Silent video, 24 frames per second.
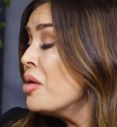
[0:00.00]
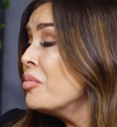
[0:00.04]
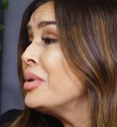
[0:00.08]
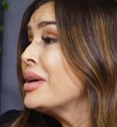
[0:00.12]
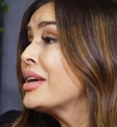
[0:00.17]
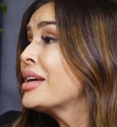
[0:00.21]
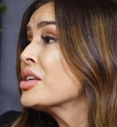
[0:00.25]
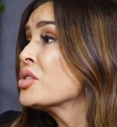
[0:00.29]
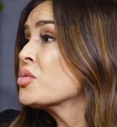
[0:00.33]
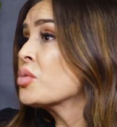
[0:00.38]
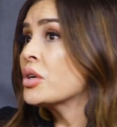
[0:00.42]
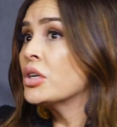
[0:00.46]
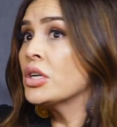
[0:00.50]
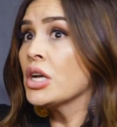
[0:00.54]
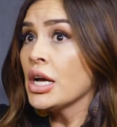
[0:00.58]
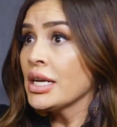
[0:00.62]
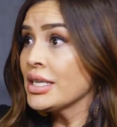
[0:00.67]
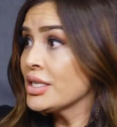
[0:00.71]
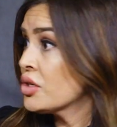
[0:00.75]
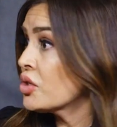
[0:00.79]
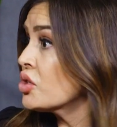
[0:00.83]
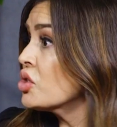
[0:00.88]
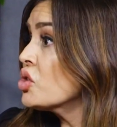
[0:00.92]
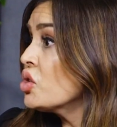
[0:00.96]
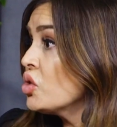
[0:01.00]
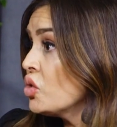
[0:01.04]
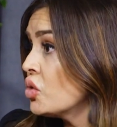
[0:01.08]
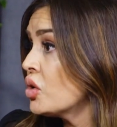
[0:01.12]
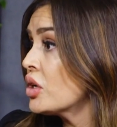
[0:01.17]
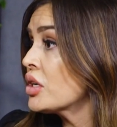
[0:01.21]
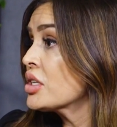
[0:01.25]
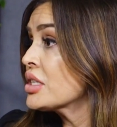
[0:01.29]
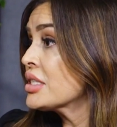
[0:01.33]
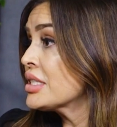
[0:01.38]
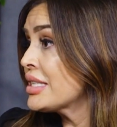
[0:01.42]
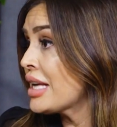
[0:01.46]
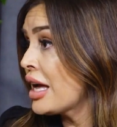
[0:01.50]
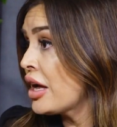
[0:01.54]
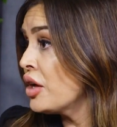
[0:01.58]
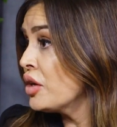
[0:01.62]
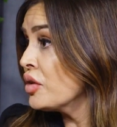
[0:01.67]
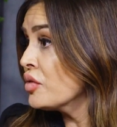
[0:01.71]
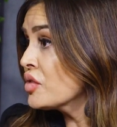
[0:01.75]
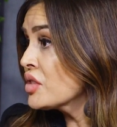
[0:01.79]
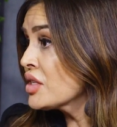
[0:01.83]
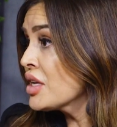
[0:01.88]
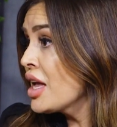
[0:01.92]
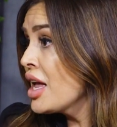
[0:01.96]
because we're nicer to
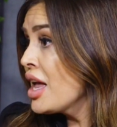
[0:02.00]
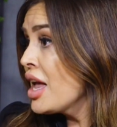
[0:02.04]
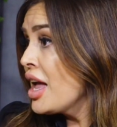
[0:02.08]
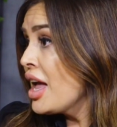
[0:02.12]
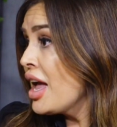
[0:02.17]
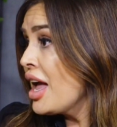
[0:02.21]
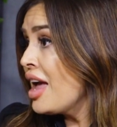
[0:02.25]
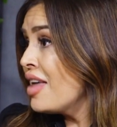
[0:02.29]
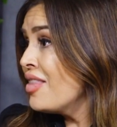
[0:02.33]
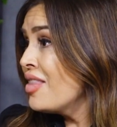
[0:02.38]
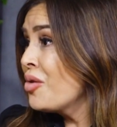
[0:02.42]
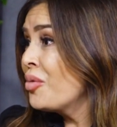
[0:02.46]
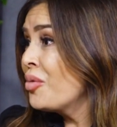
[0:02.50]
ourselves. And then